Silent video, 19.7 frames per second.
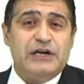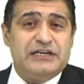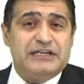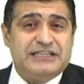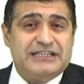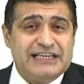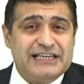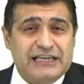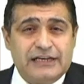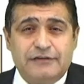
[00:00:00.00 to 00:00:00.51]

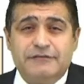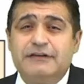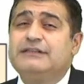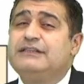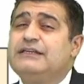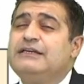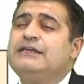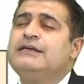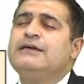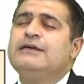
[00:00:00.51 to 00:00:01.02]
deal with
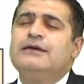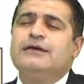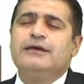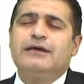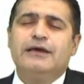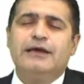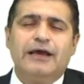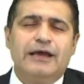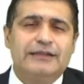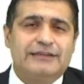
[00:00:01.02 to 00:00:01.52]
the
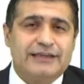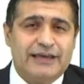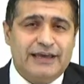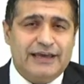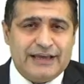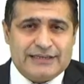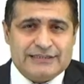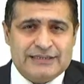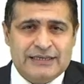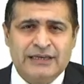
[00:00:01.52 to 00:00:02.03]

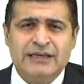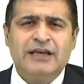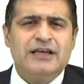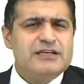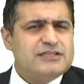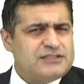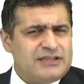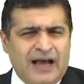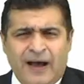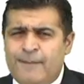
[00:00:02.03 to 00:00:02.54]
ethics.
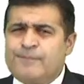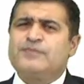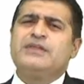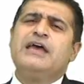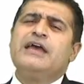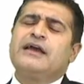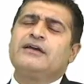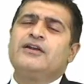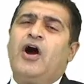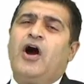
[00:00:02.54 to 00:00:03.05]

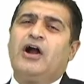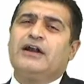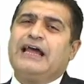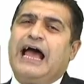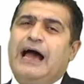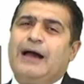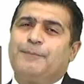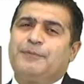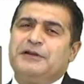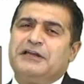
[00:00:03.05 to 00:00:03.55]
Something not
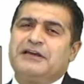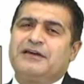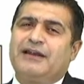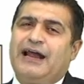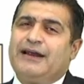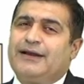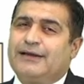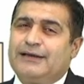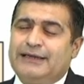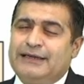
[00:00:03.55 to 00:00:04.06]
happening
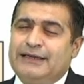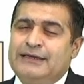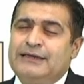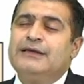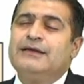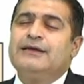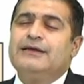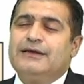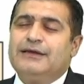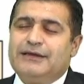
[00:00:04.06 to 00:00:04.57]
rightly
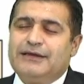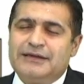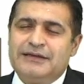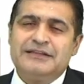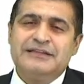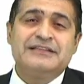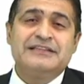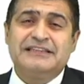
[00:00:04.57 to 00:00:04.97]
in